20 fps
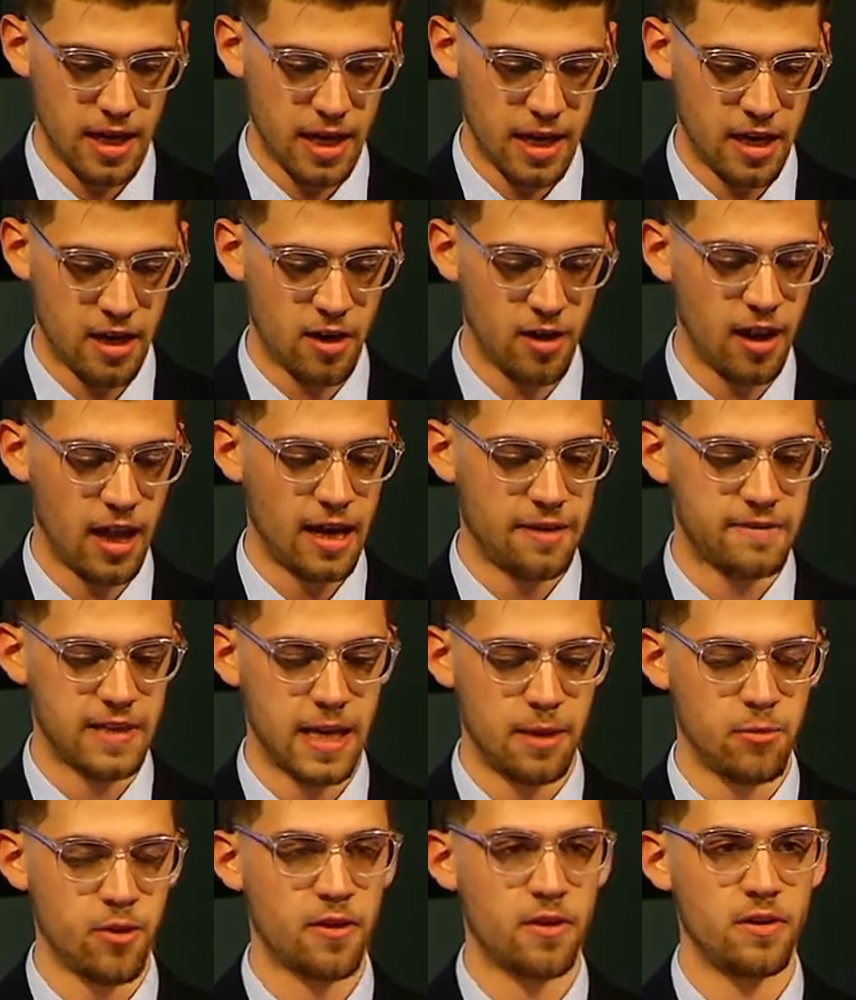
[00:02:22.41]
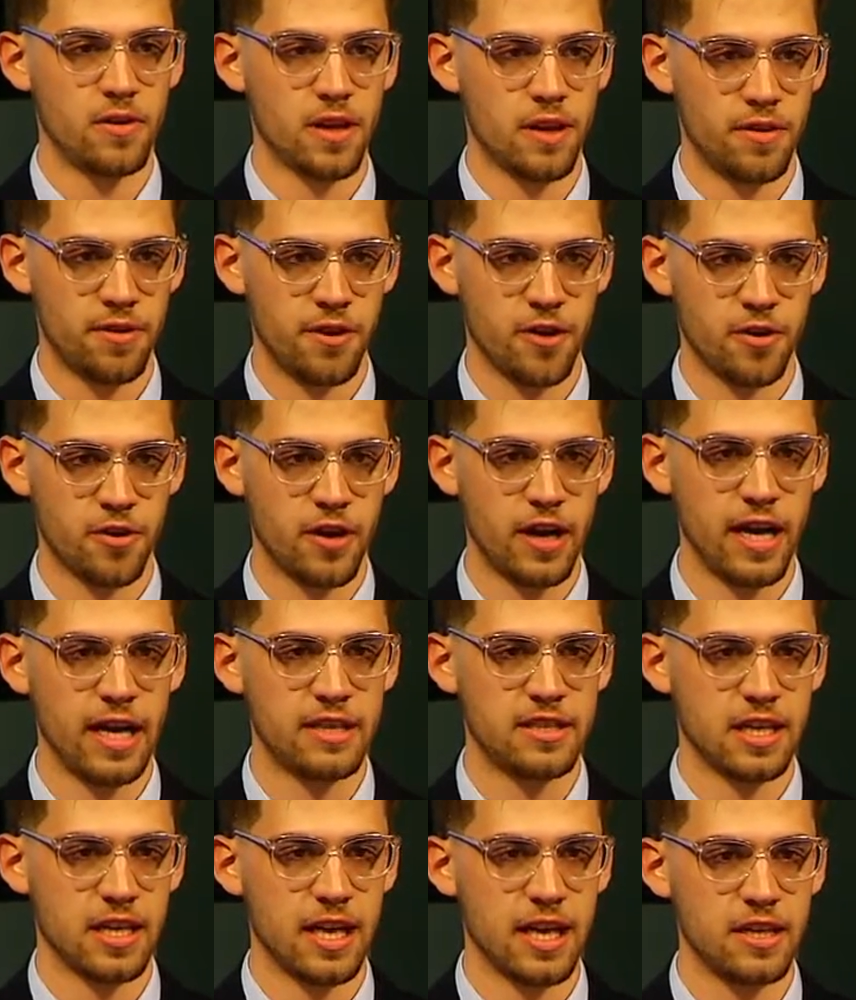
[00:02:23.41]
in her lifetime with only a third grade
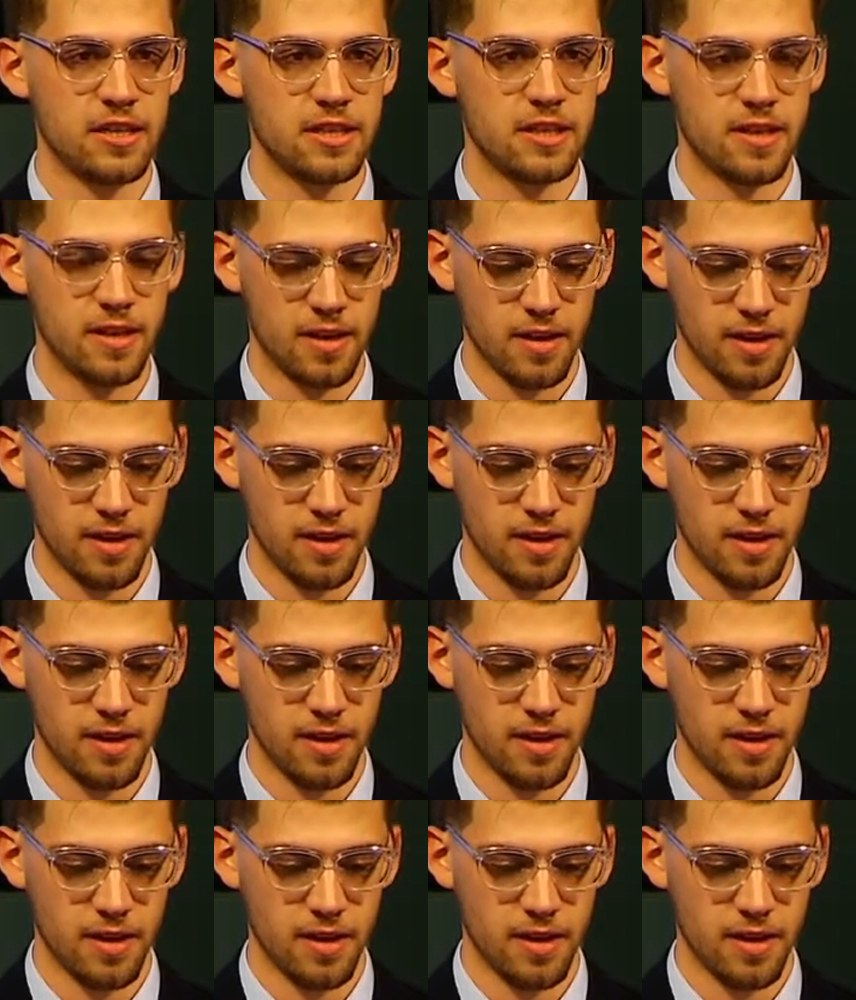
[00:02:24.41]
education,